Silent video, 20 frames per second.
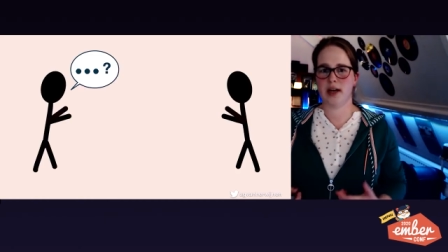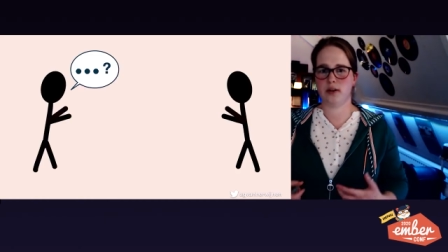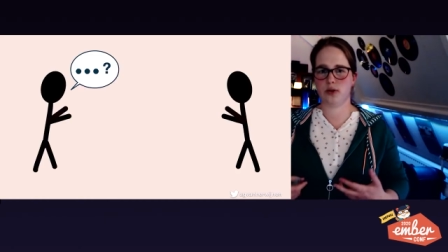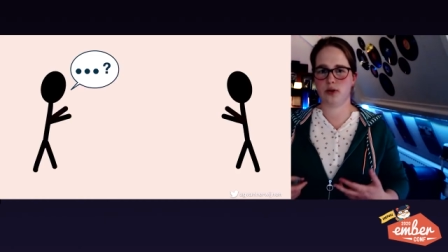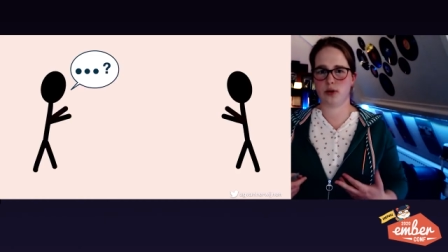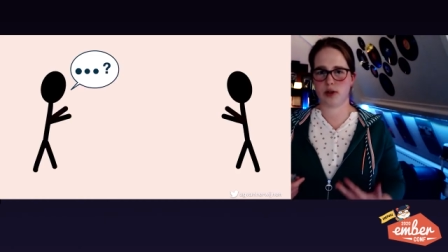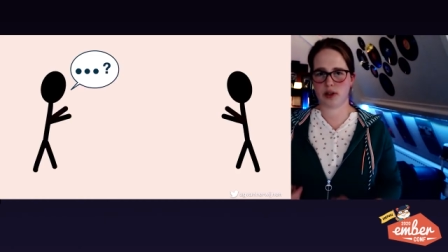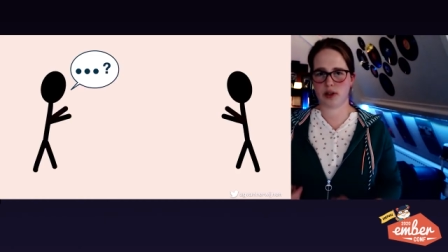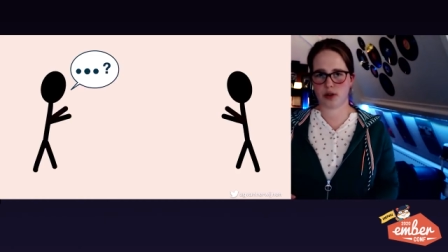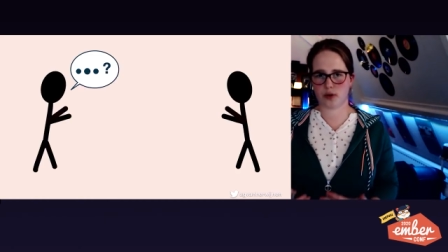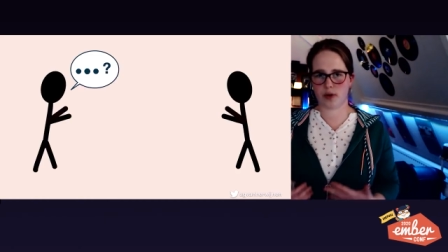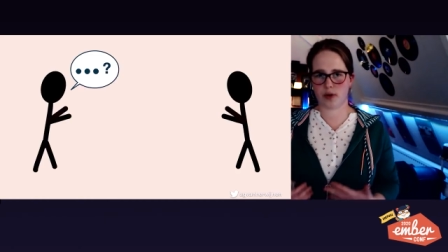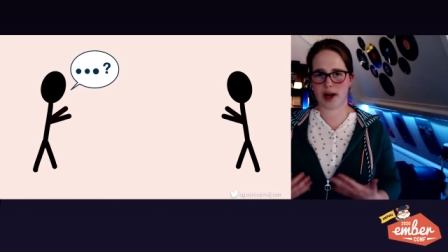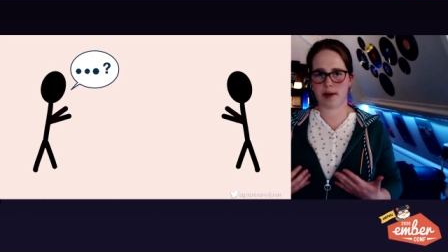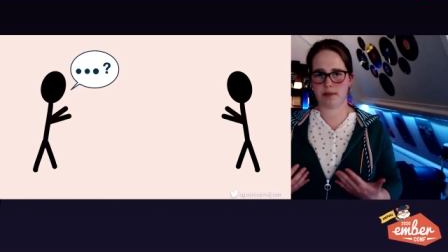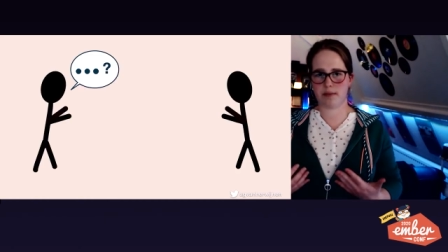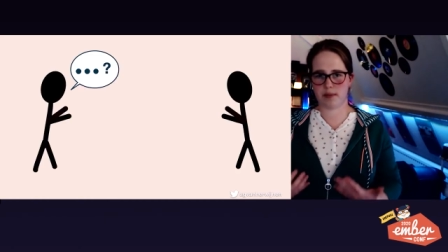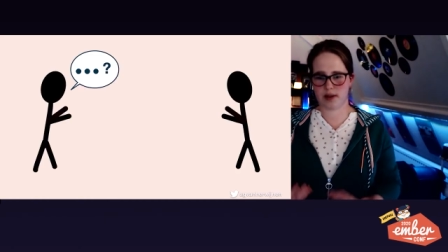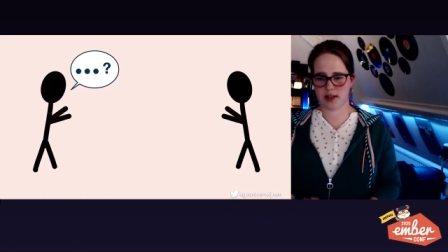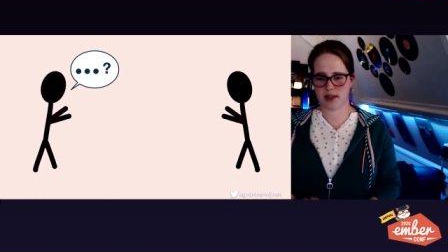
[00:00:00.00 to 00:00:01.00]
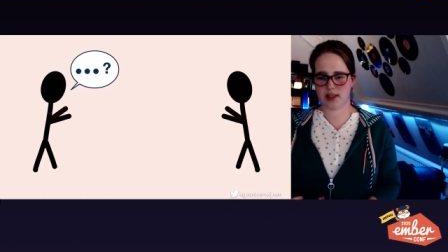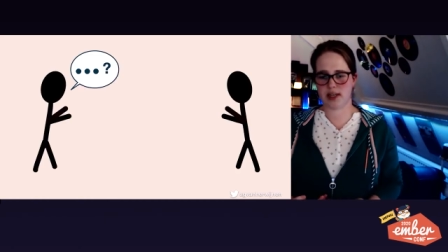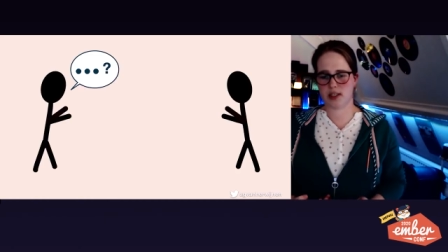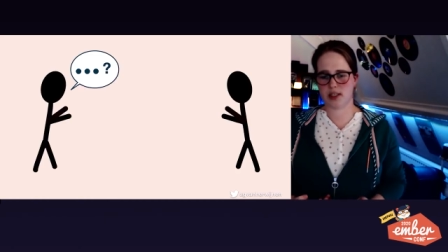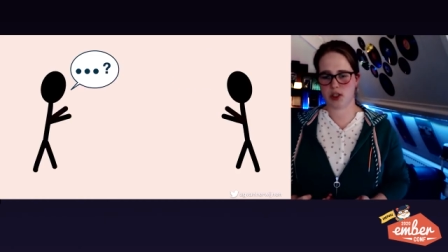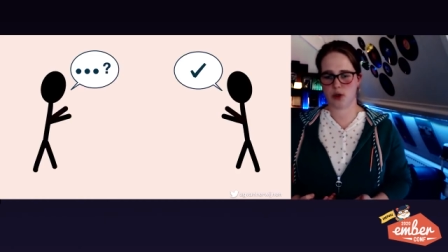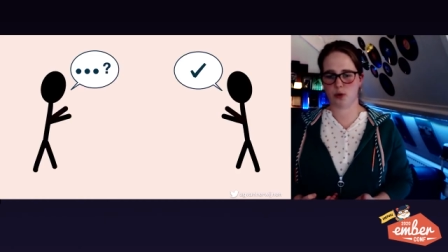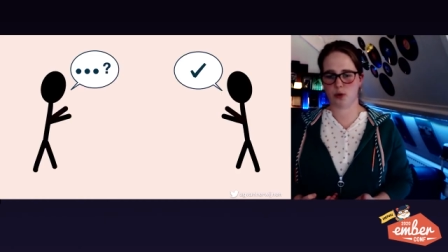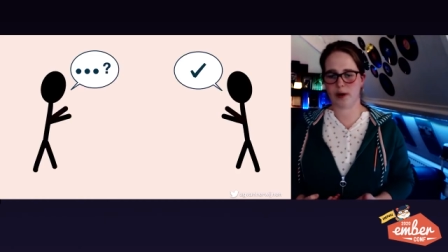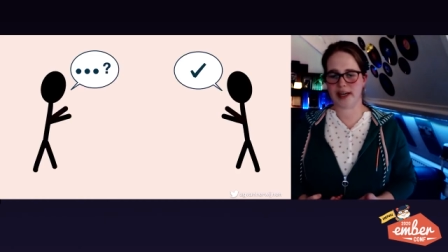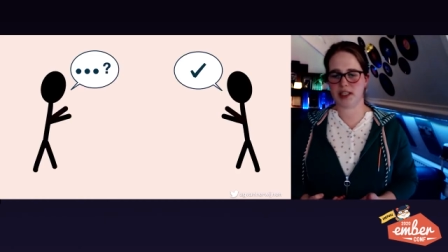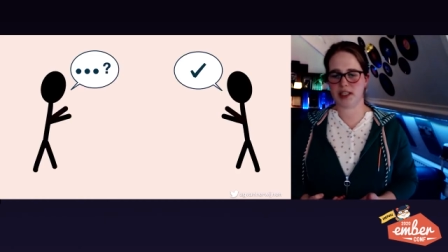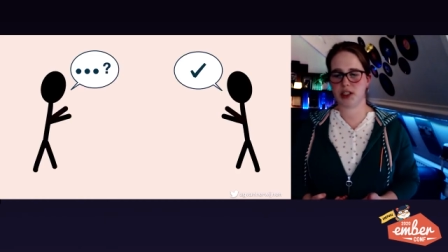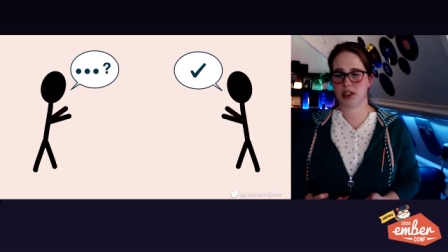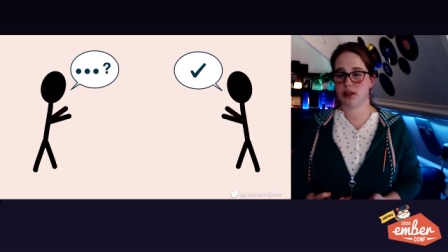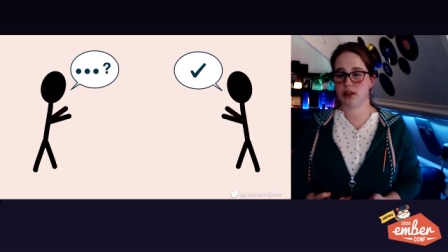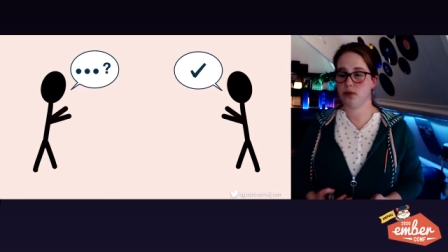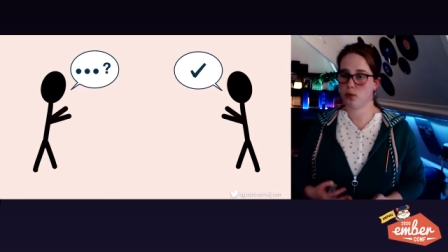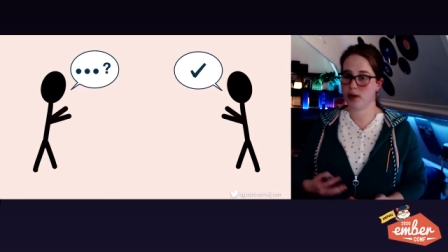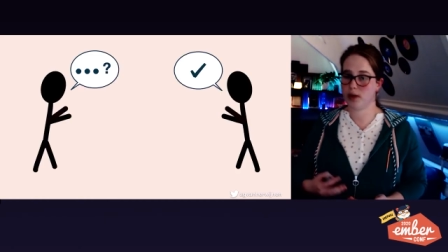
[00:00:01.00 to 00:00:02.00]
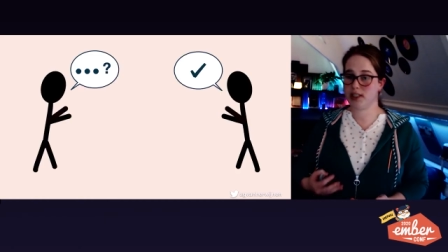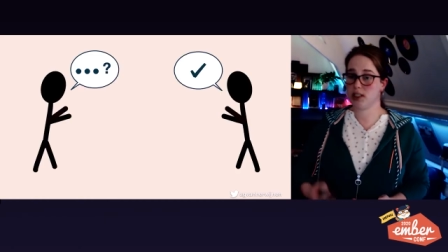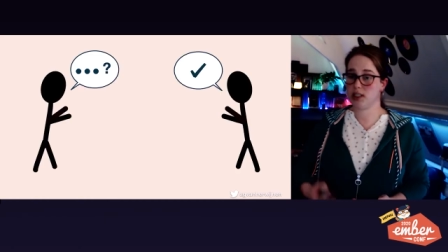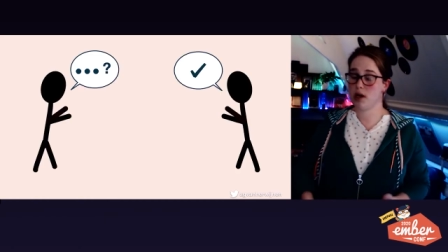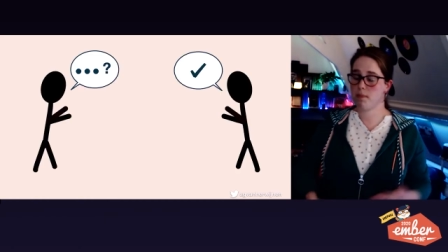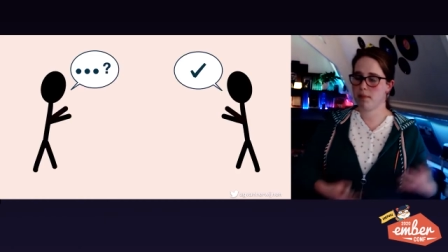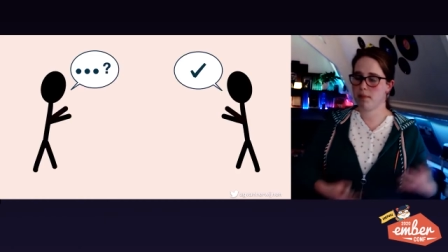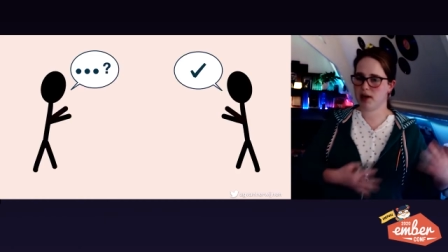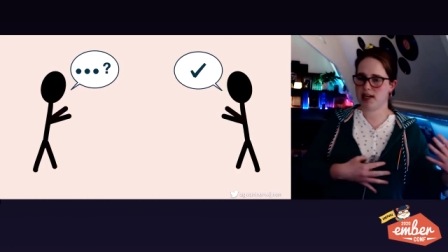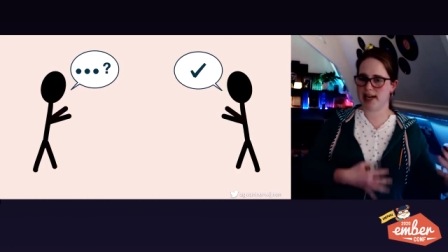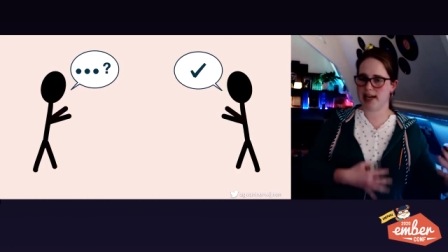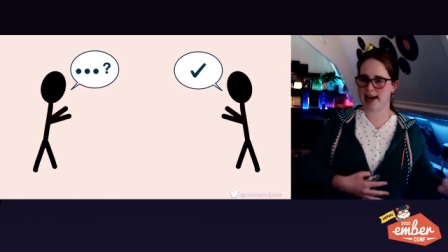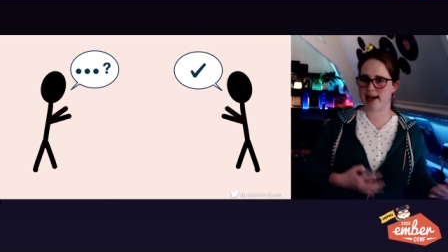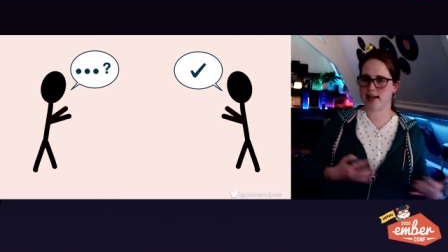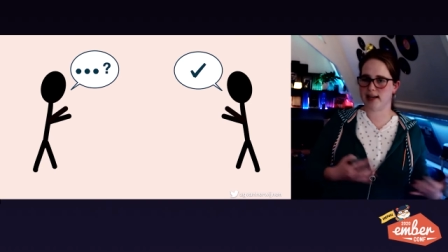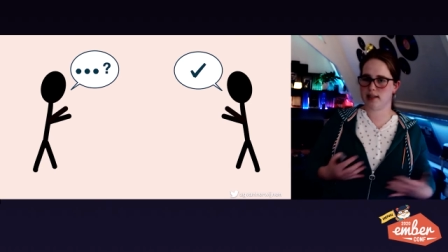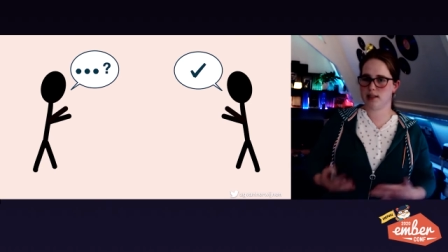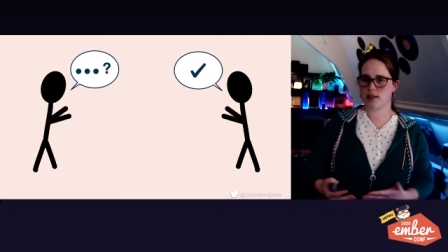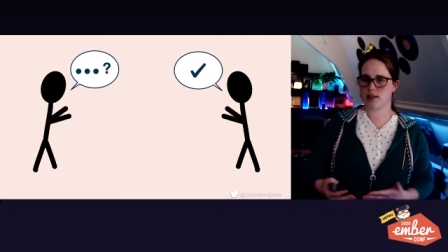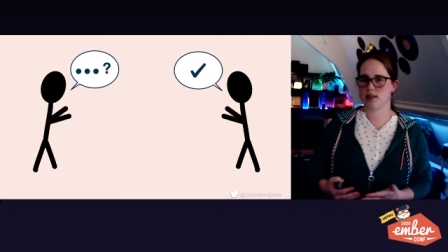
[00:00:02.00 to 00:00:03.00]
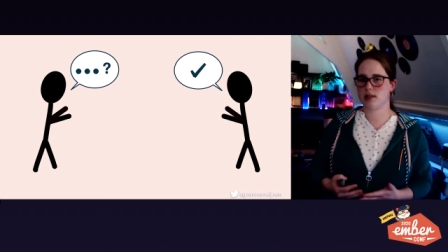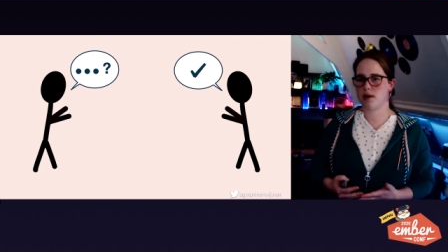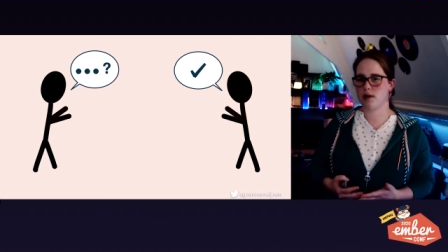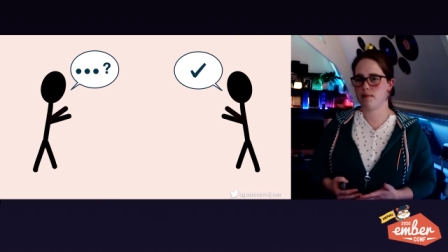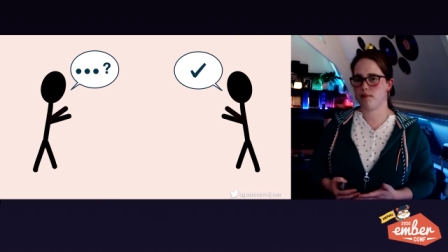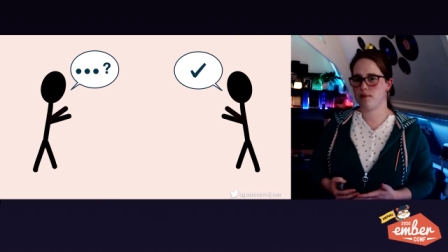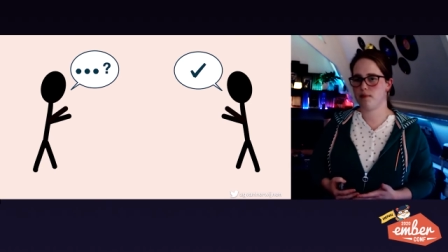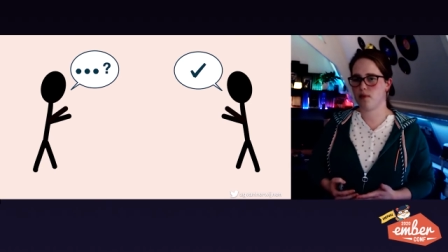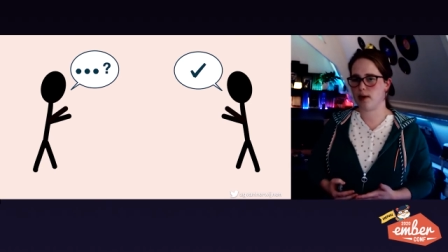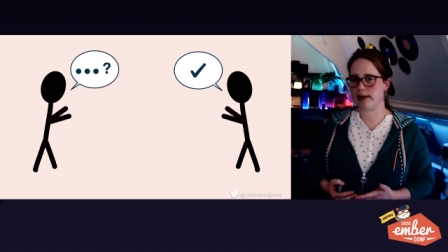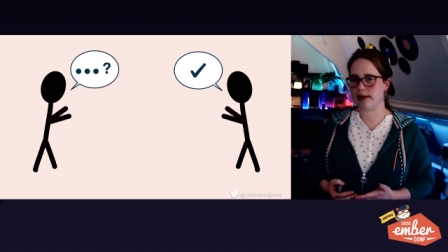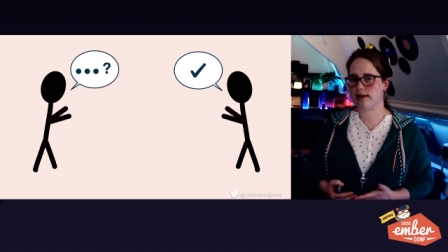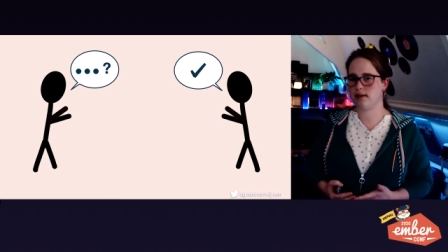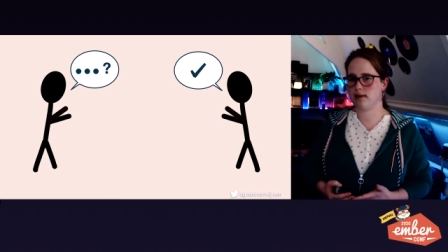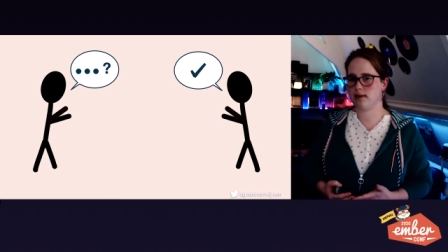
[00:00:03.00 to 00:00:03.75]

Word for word: to describe the situation where somebody asks someone,